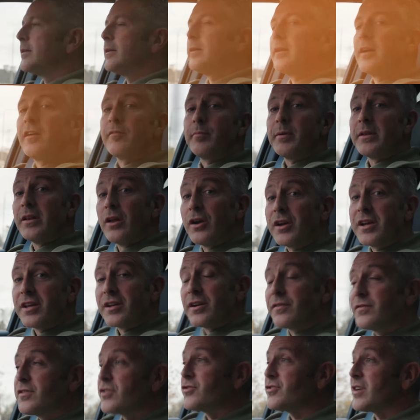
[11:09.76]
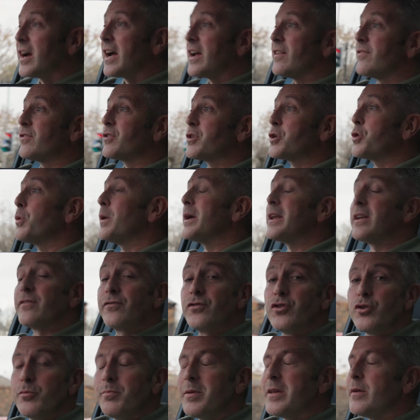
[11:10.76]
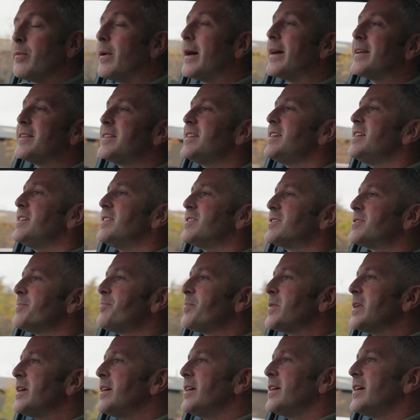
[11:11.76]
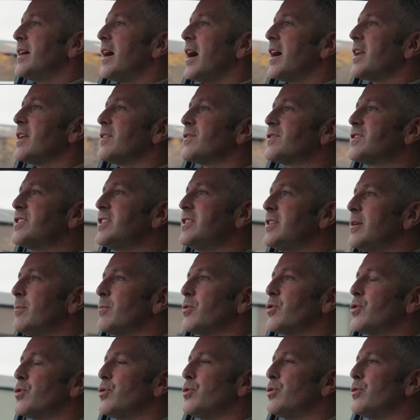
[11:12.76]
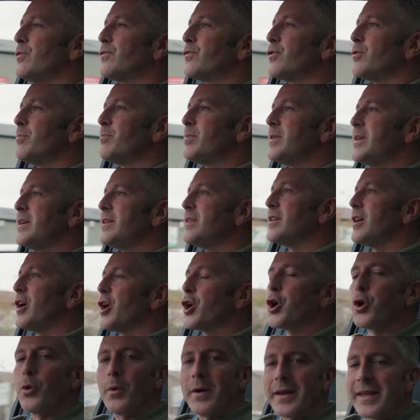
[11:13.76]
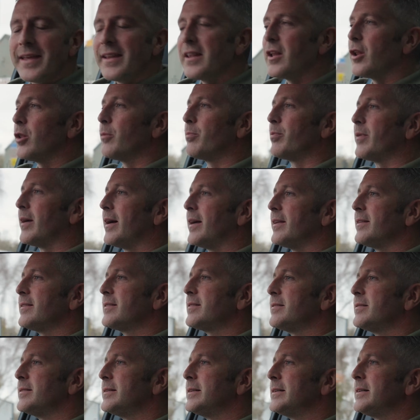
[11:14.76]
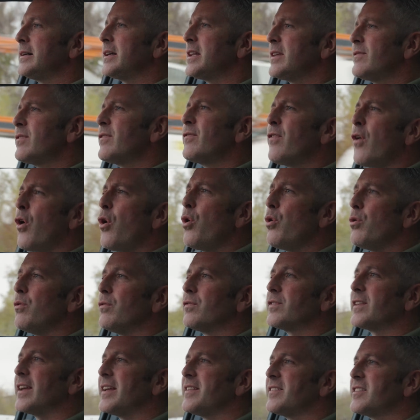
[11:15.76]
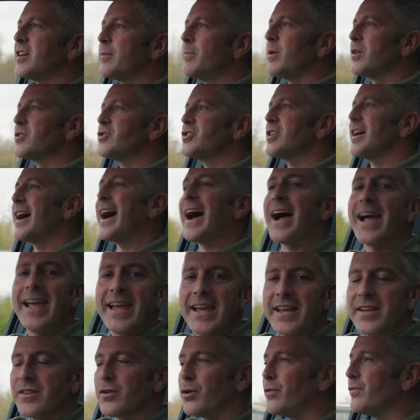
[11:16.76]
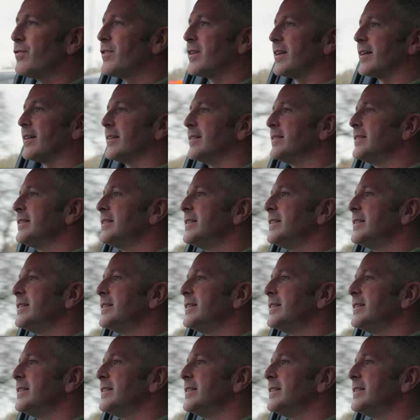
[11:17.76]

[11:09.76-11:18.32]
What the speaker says: I've been lucky enough to drive quite a few BYDs, and I've seen them grow from being a quirky little brand and they've evolved into a much high-end offering.